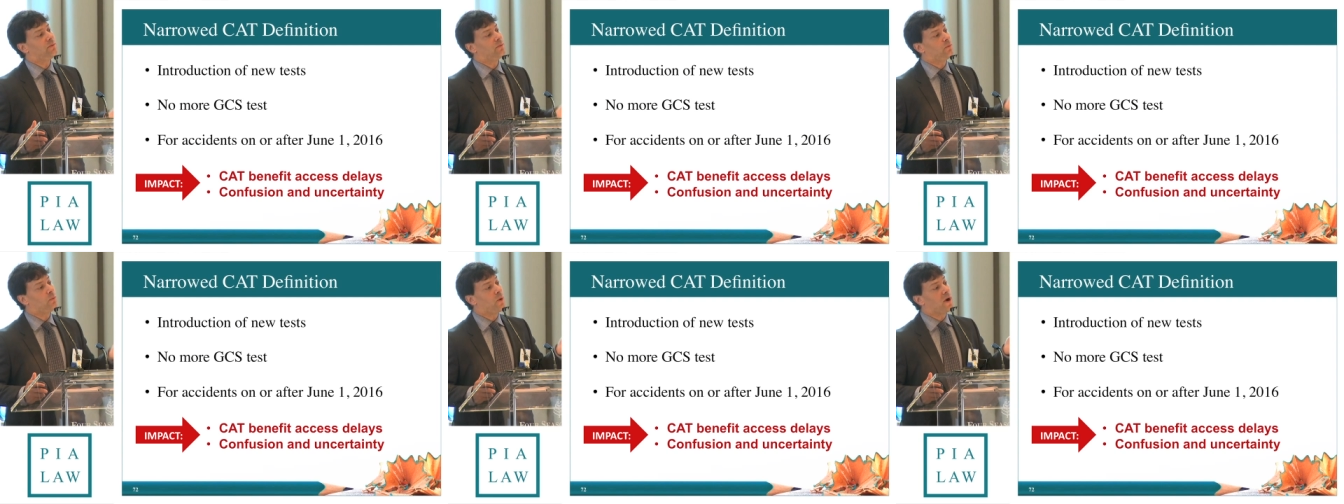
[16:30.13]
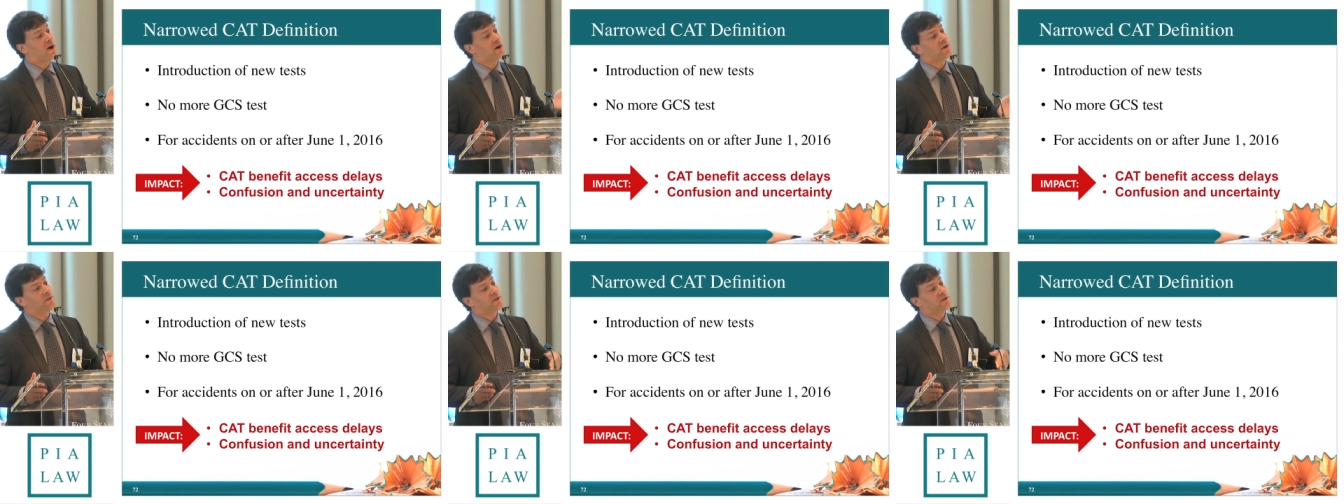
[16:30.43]

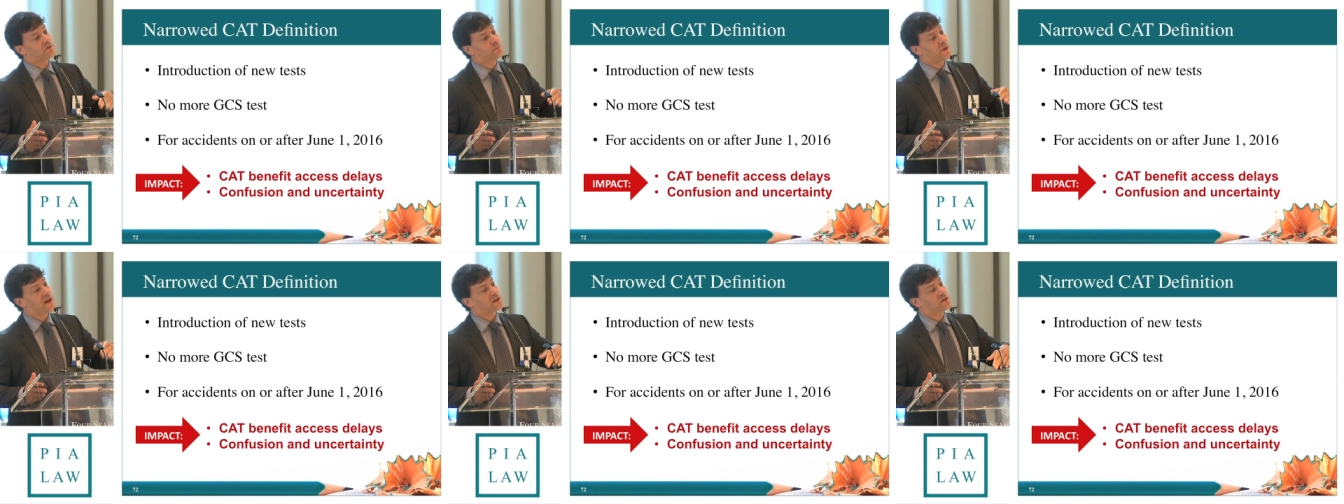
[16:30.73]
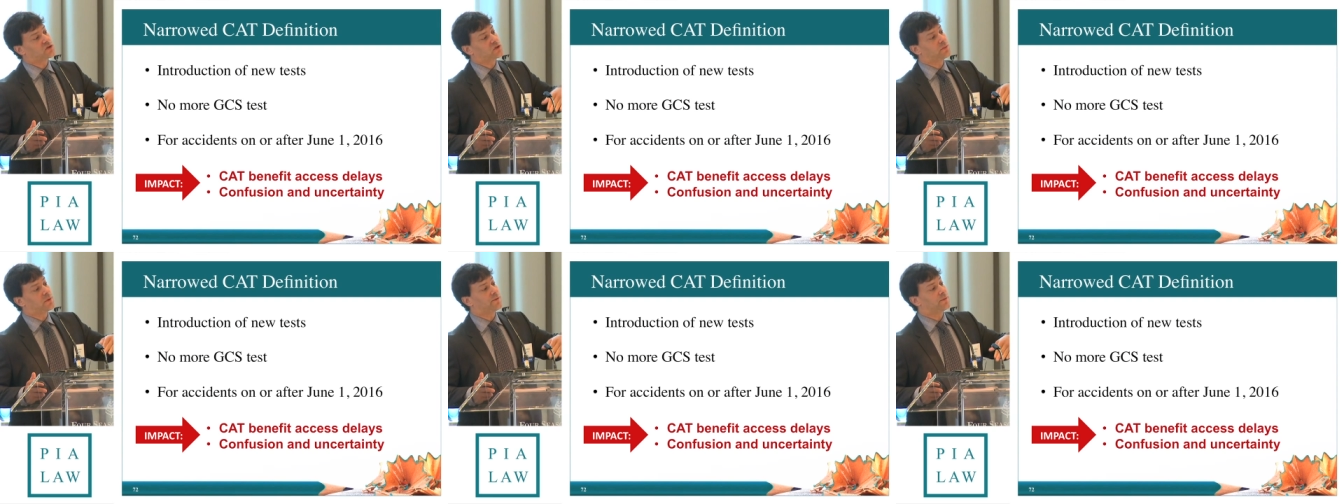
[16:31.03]
where on the
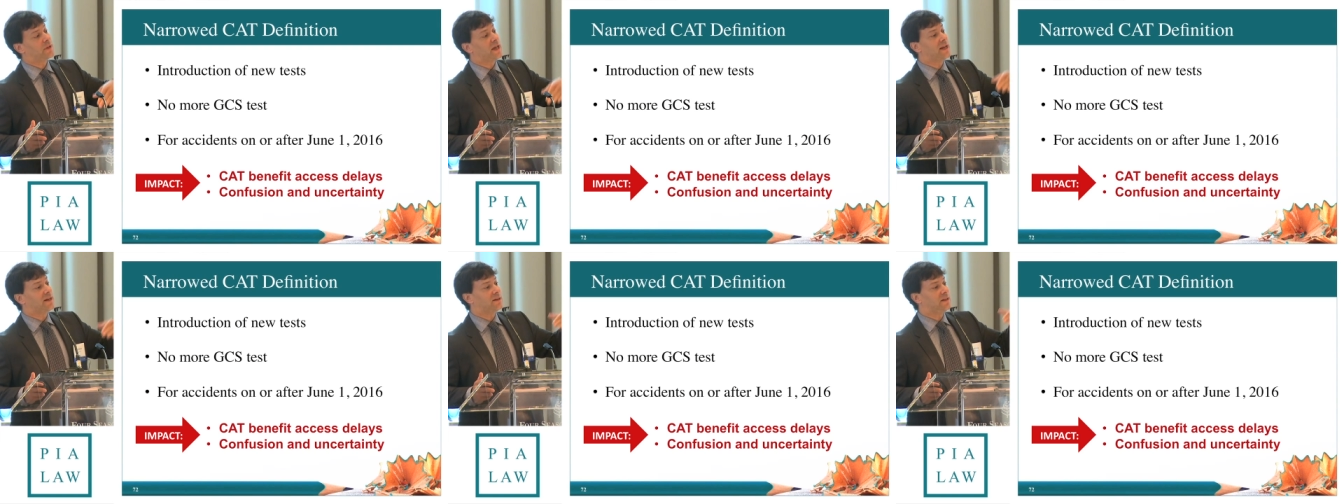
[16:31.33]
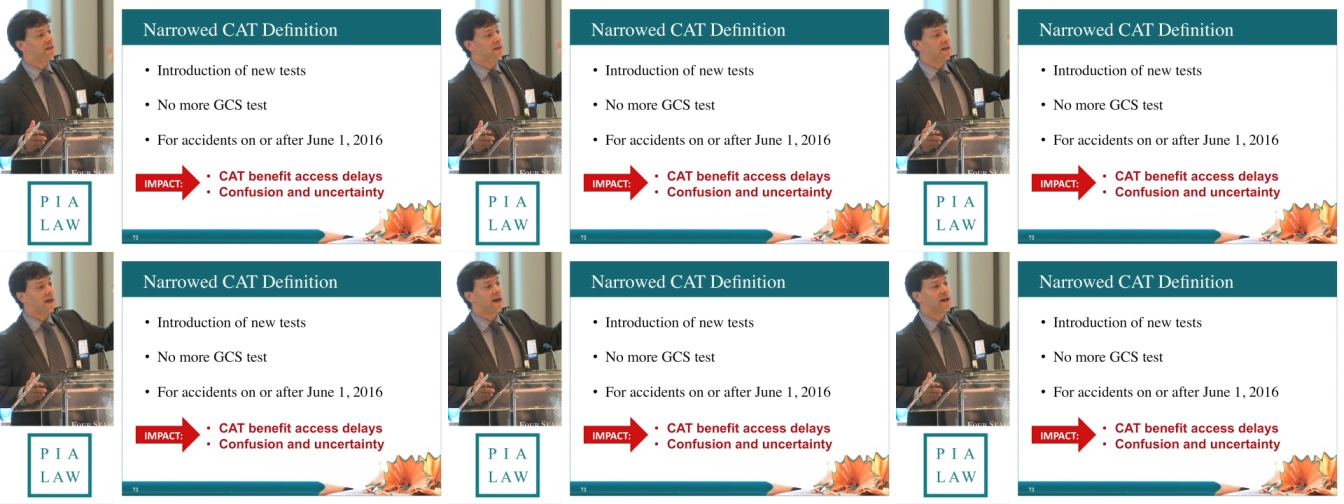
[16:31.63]
spectrum of
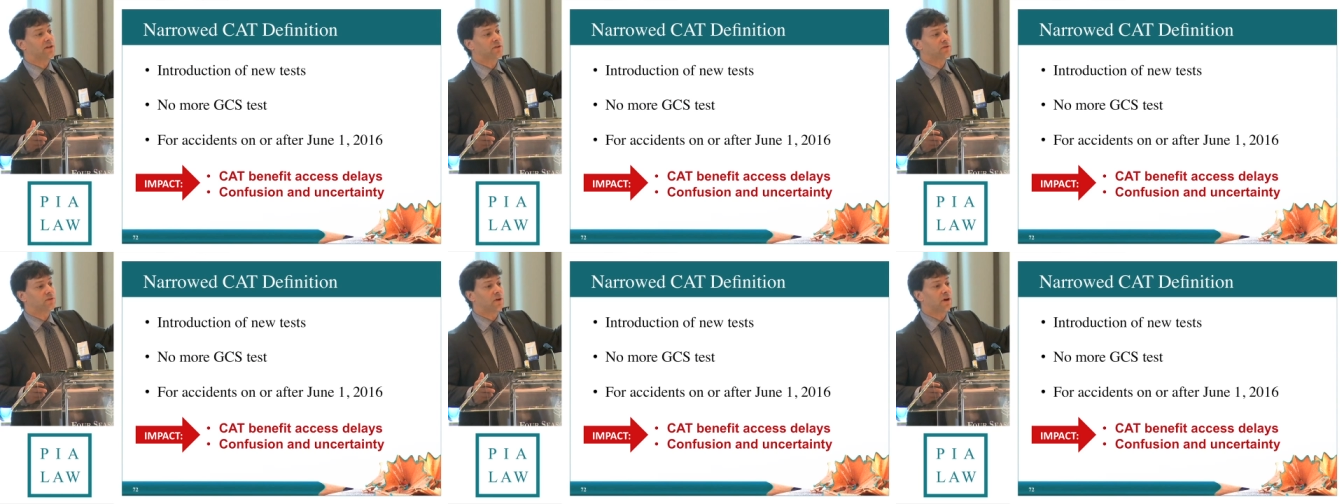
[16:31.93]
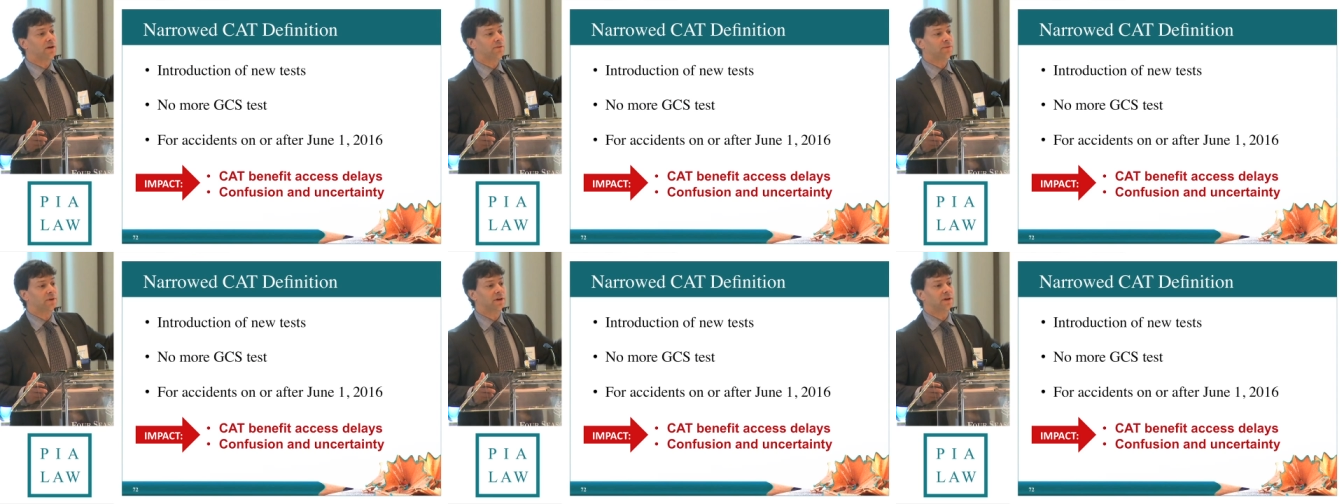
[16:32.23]
likely
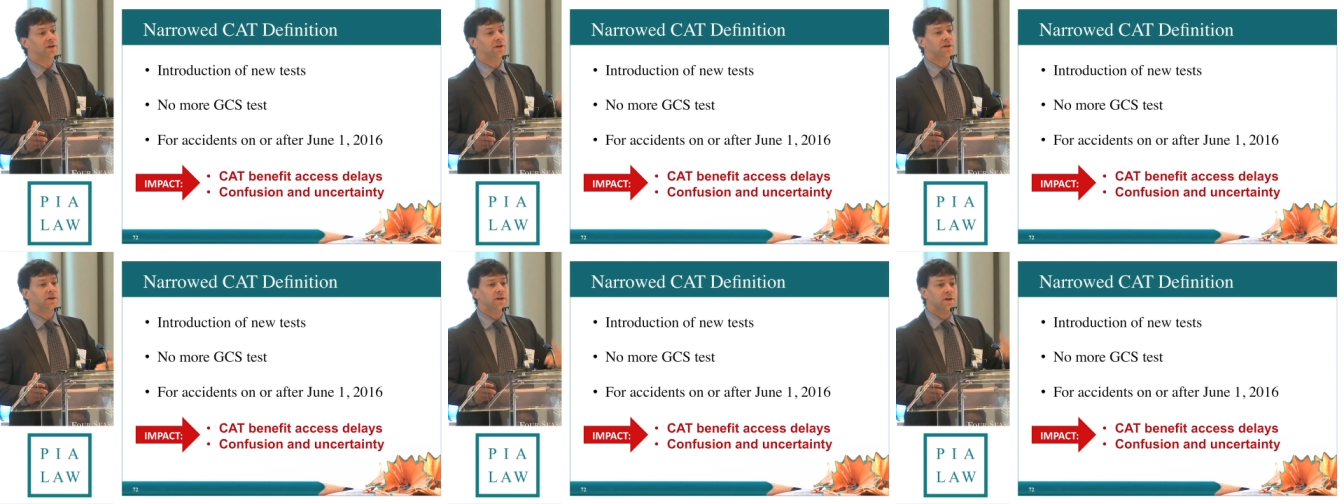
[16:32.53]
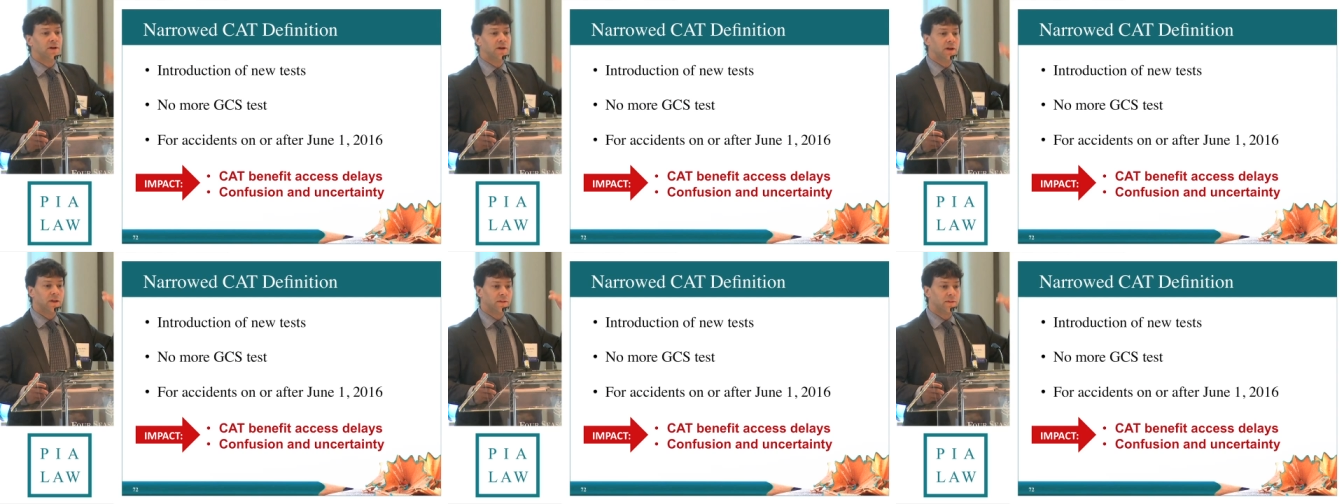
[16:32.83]
catastrophic
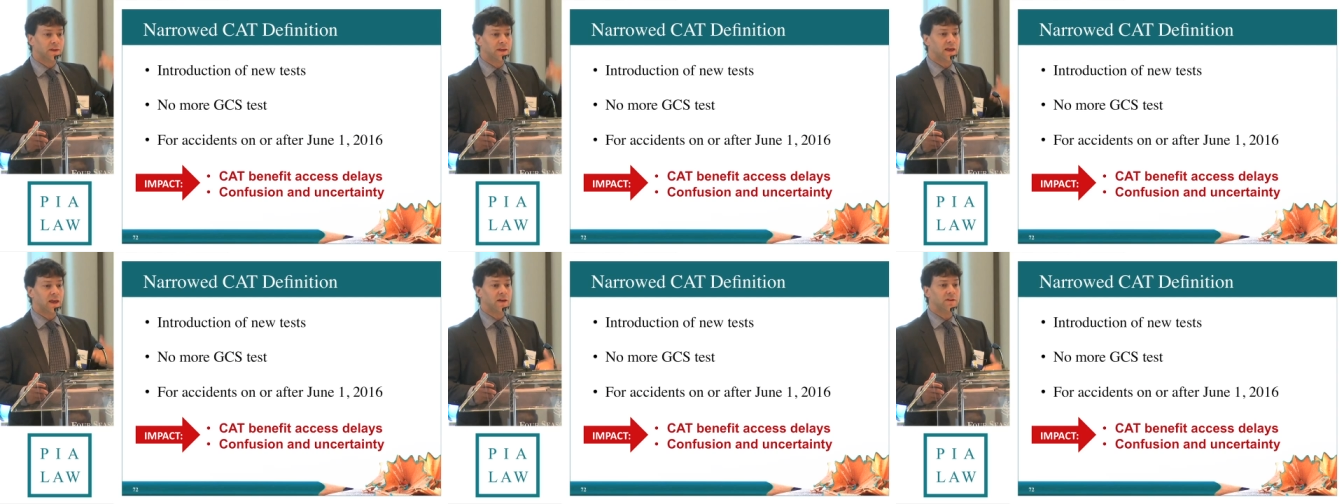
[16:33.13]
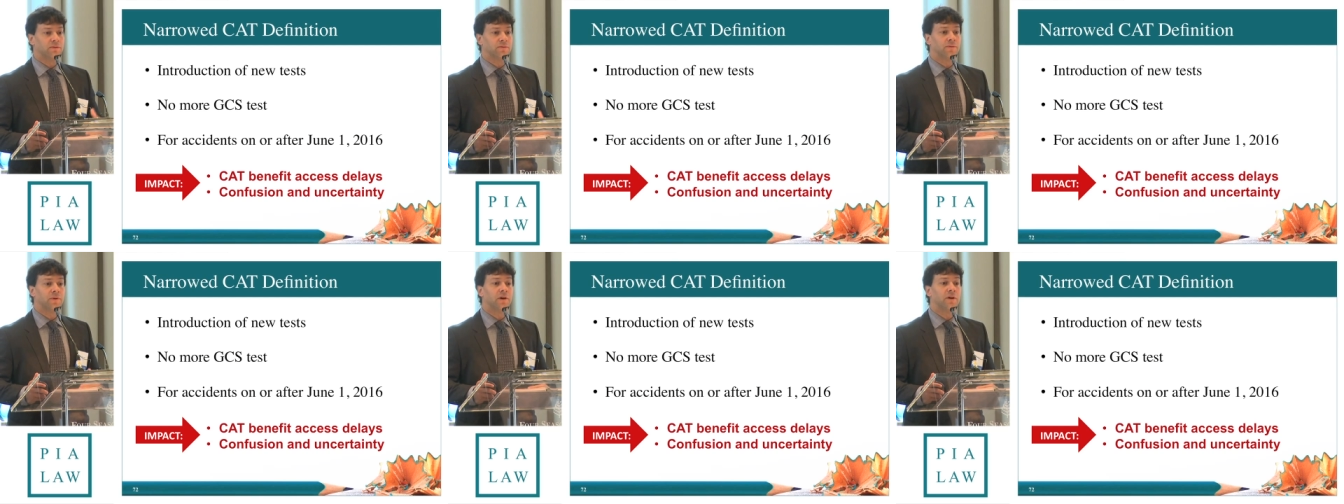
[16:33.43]
the
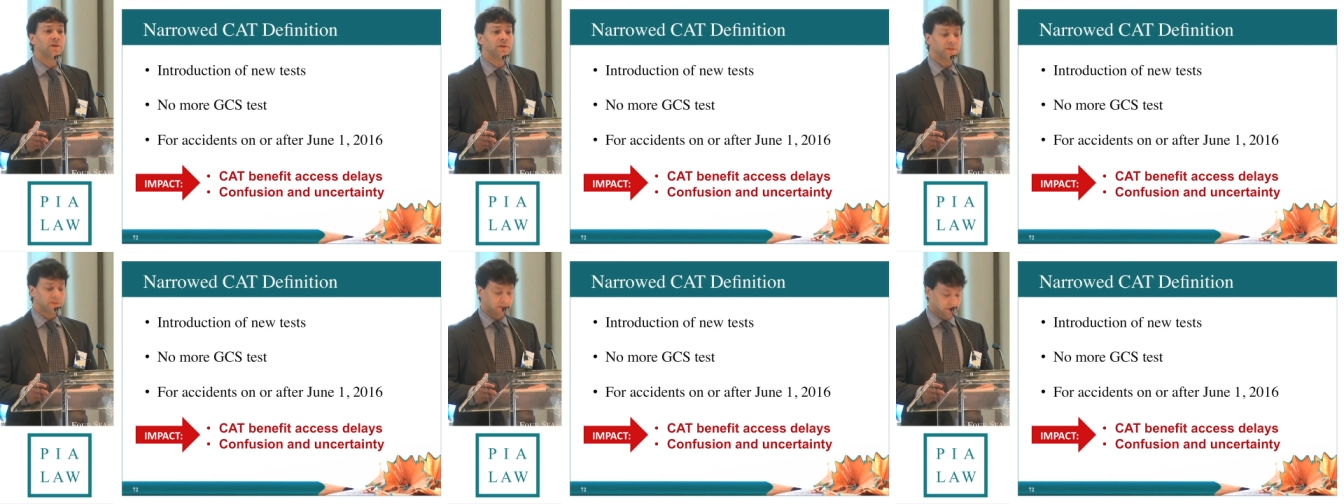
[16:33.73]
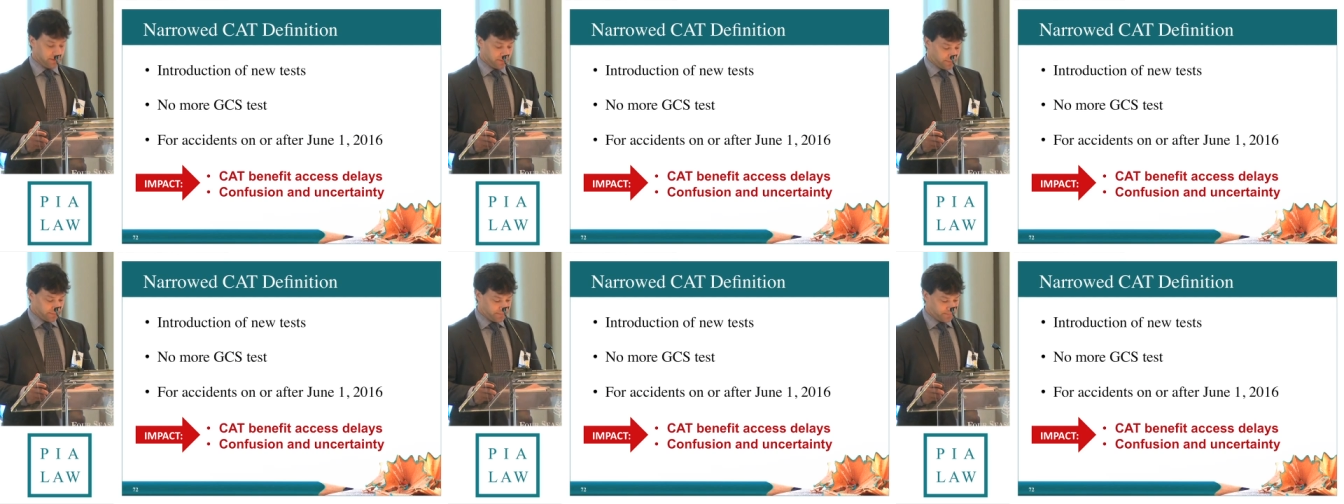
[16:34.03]
case falls.